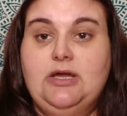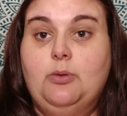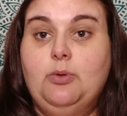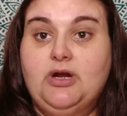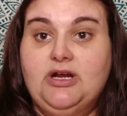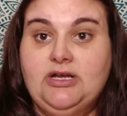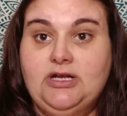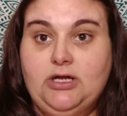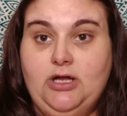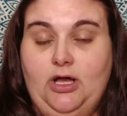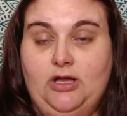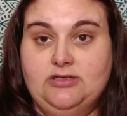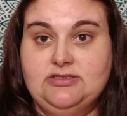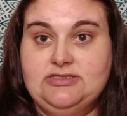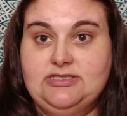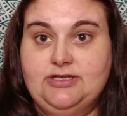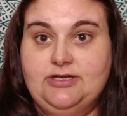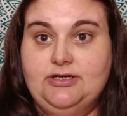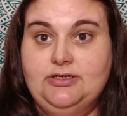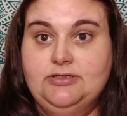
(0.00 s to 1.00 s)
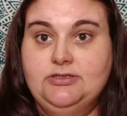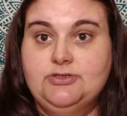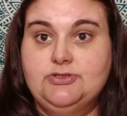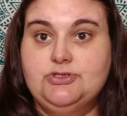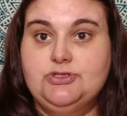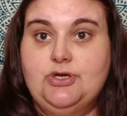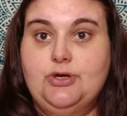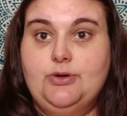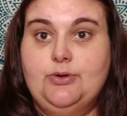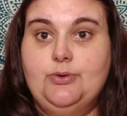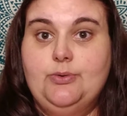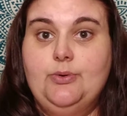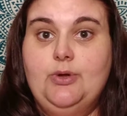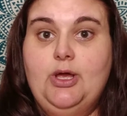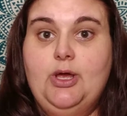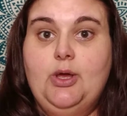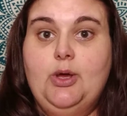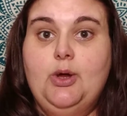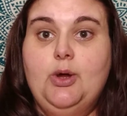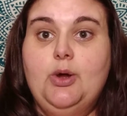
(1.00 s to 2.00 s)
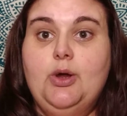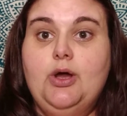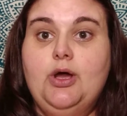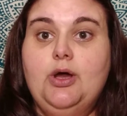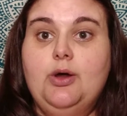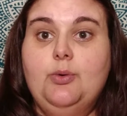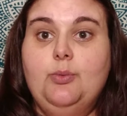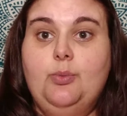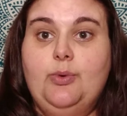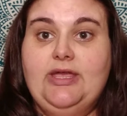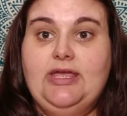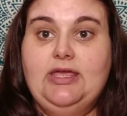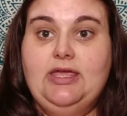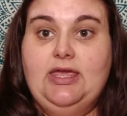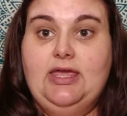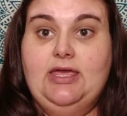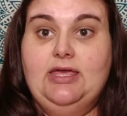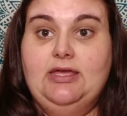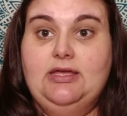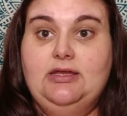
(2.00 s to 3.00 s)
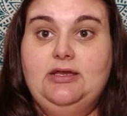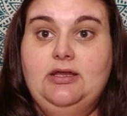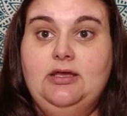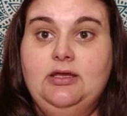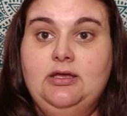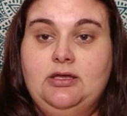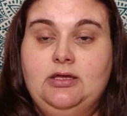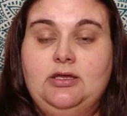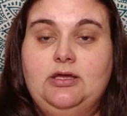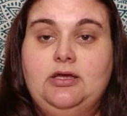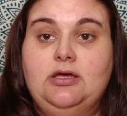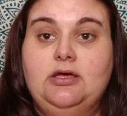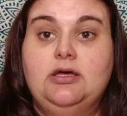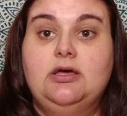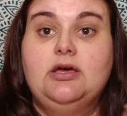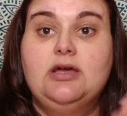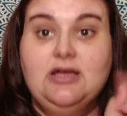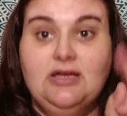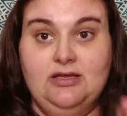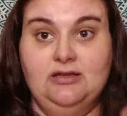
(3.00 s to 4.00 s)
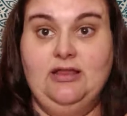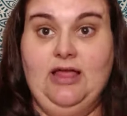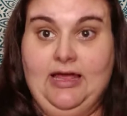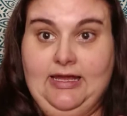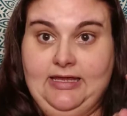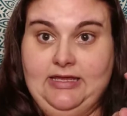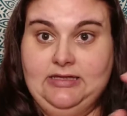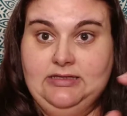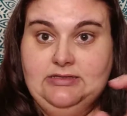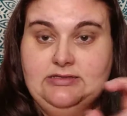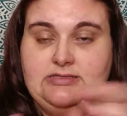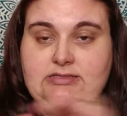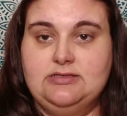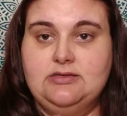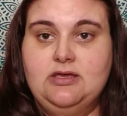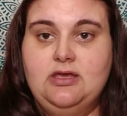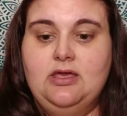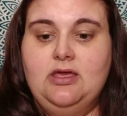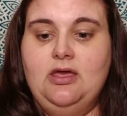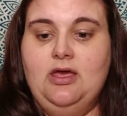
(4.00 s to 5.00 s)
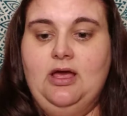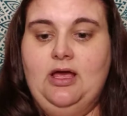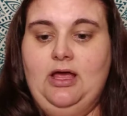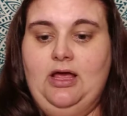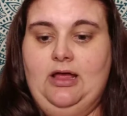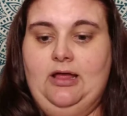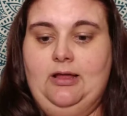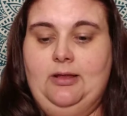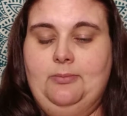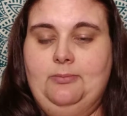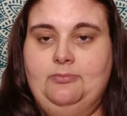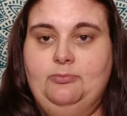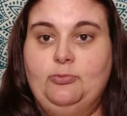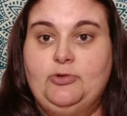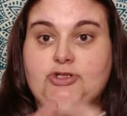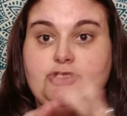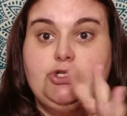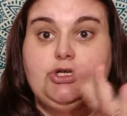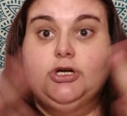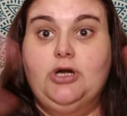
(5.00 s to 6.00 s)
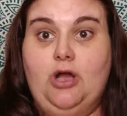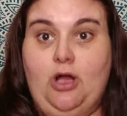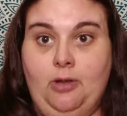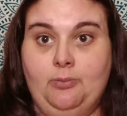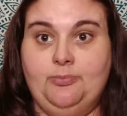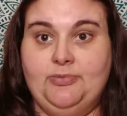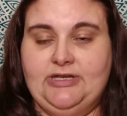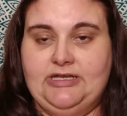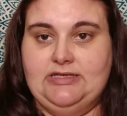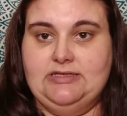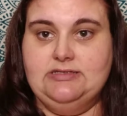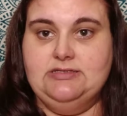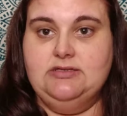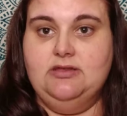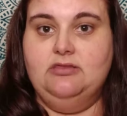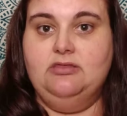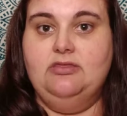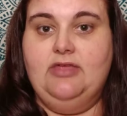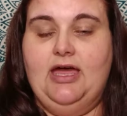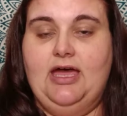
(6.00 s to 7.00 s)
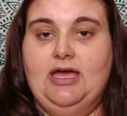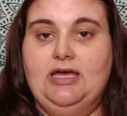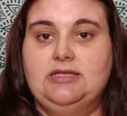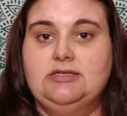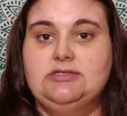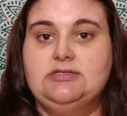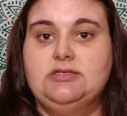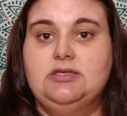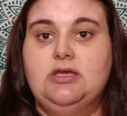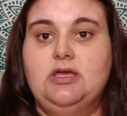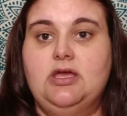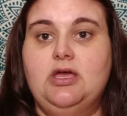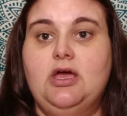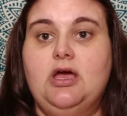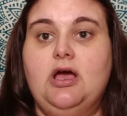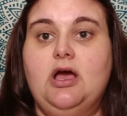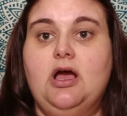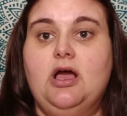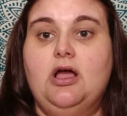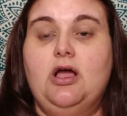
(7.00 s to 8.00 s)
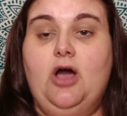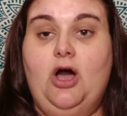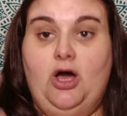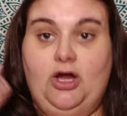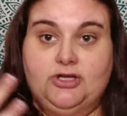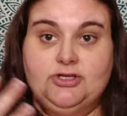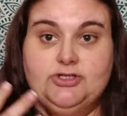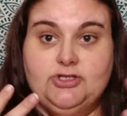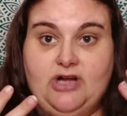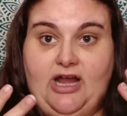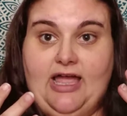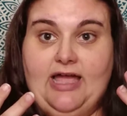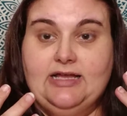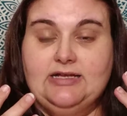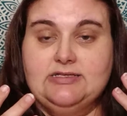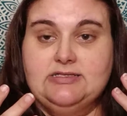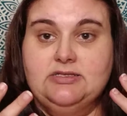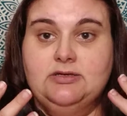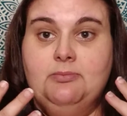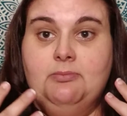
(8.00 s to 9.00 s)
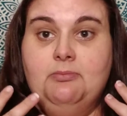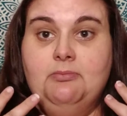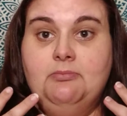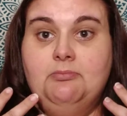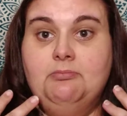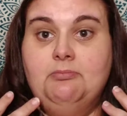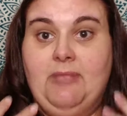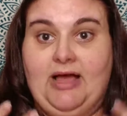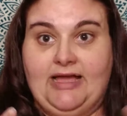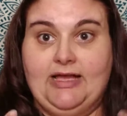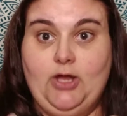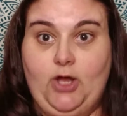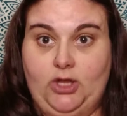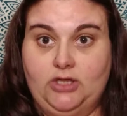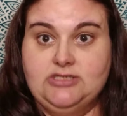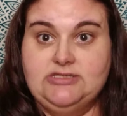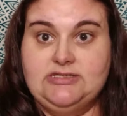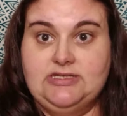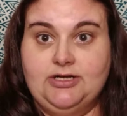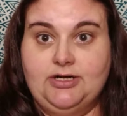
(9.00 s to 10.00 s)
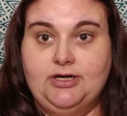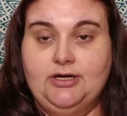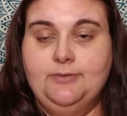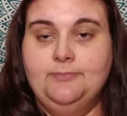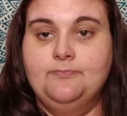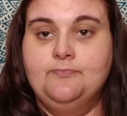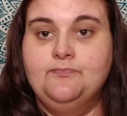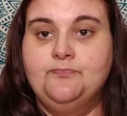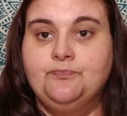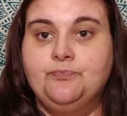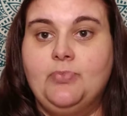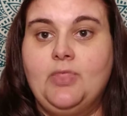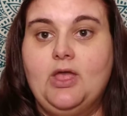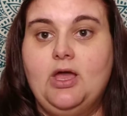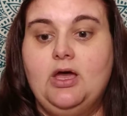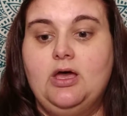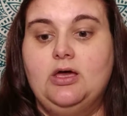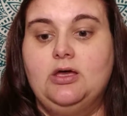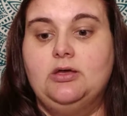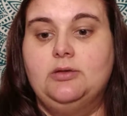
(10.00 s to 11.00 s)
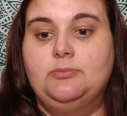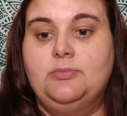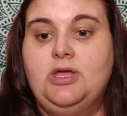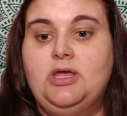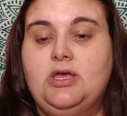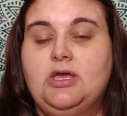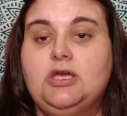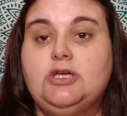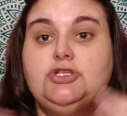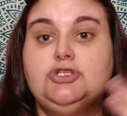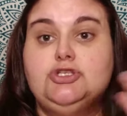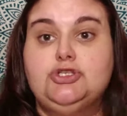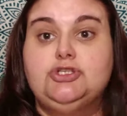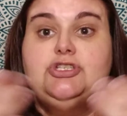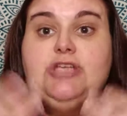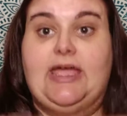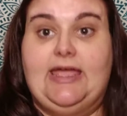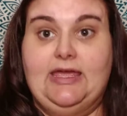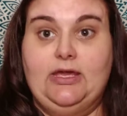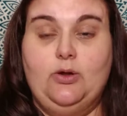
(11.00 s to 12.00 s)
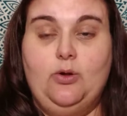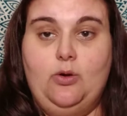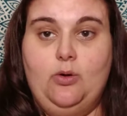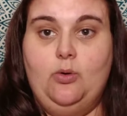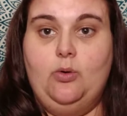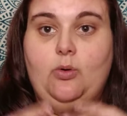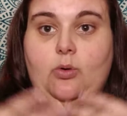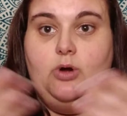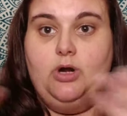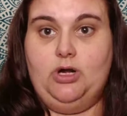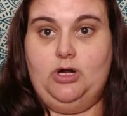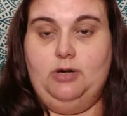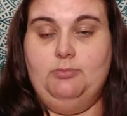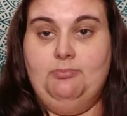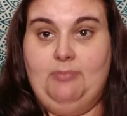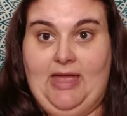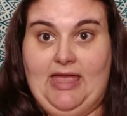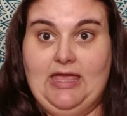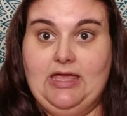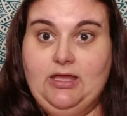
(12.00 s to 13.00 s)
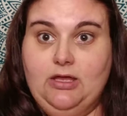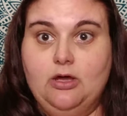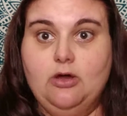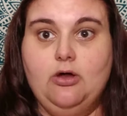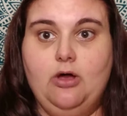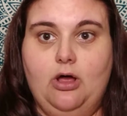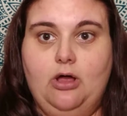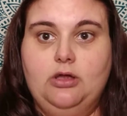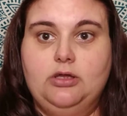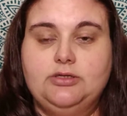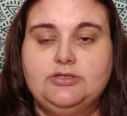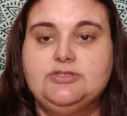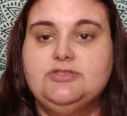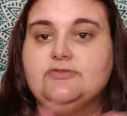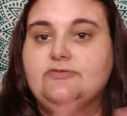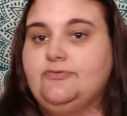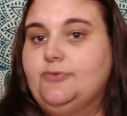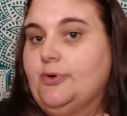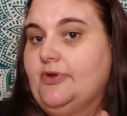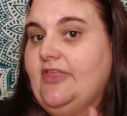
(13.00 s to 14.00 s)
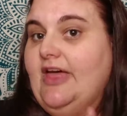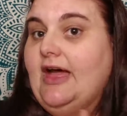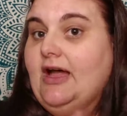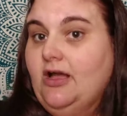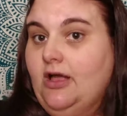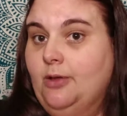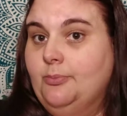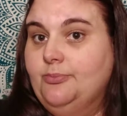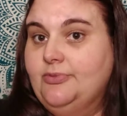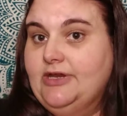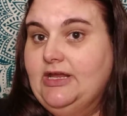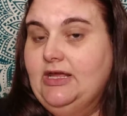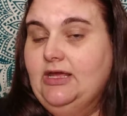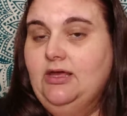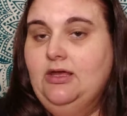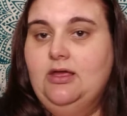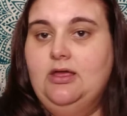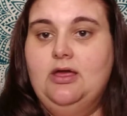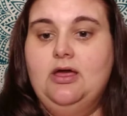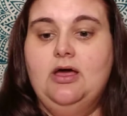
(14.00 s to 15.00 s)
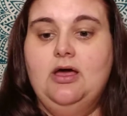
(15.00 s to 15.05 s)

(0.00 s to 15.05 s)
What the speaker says: see, I work in a call center, so we get clients, which are companies that contract my call center to take or make calls for that company.